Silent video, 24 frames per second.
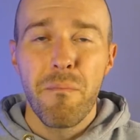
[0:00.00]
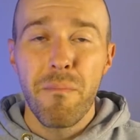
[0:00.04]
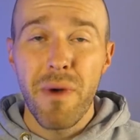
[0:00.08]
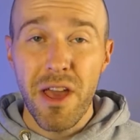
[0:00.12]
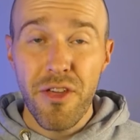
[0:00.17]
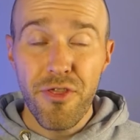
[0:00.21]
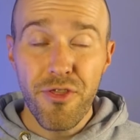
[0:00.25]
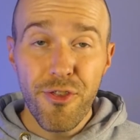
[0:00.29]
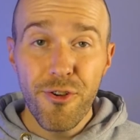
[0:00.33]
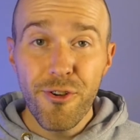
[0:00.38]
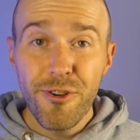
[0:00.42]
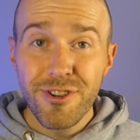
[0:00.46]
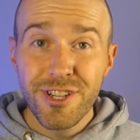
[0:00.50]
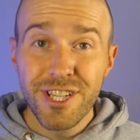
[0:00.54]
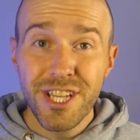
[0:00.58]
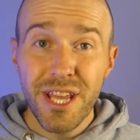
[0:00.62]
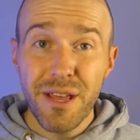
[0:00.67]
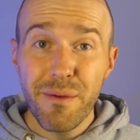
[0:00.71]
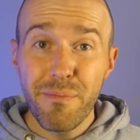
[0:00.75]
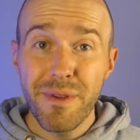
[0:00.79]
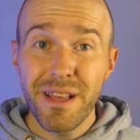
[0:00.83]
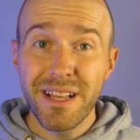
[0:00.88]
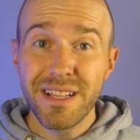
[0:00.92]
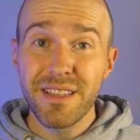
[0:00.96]
My third
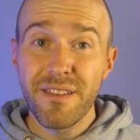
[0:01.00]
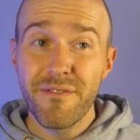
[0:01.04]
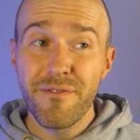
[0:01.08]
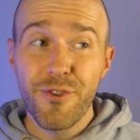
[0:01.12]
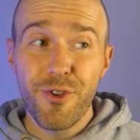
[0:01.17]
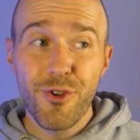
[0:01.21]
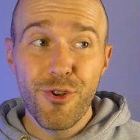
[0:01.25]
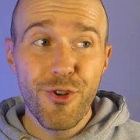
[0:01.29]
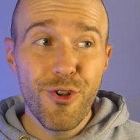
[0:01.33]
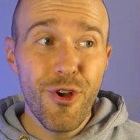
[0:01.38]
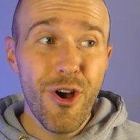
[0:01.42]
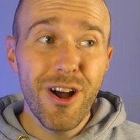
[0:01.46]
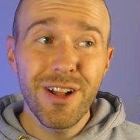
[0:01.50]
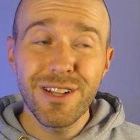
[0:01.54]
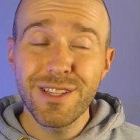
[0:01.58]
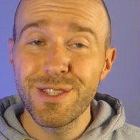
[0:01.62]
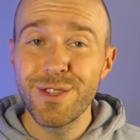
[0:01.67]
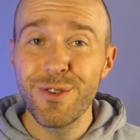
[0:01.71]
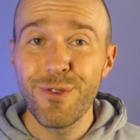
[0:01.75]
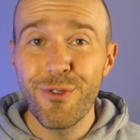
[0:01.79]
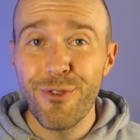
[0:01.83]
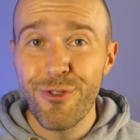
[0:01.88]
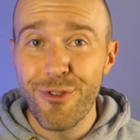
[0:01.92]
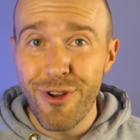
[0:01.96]
tip is if you're not
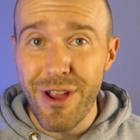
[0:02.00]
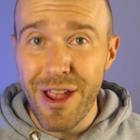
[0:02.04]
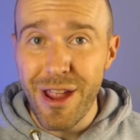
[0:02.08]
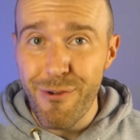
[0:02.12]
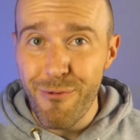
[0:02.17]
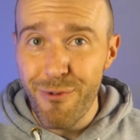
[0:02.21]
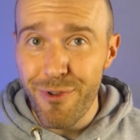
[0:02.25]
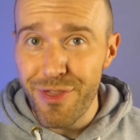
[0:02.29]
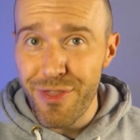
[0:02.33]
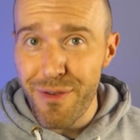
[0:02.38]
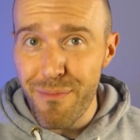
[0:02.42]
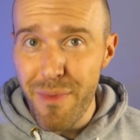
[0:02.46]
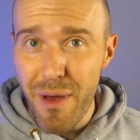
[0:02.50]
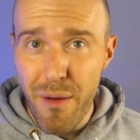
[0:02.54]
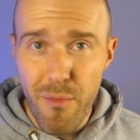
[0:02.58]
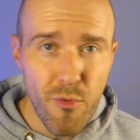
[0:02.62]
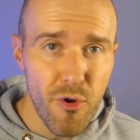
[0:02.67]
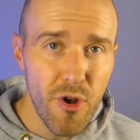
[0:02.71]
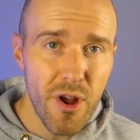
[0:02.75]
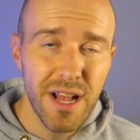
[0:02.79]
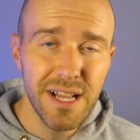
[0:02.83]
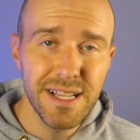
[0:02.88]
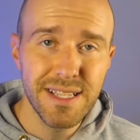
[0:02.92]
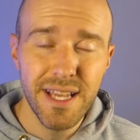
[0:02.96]
so great with the
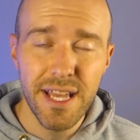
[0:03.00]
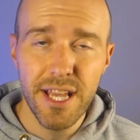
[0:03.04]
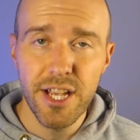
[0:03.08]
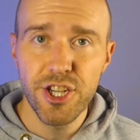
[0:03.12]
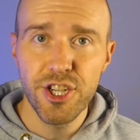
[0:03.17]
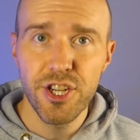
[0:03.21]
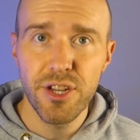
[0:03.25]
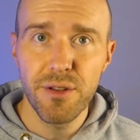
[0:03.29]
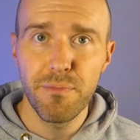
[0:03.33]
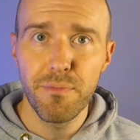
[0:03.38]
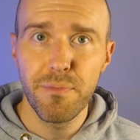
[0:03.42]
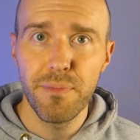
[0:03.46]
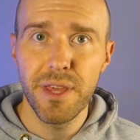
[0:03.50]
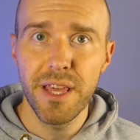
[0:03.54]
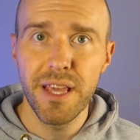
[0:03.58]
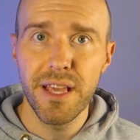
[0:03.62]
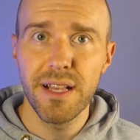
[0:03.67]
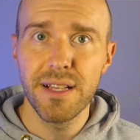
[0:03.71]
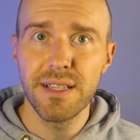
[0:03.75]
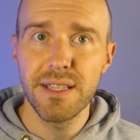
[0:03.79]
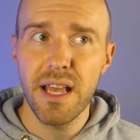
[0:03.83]
memorization piece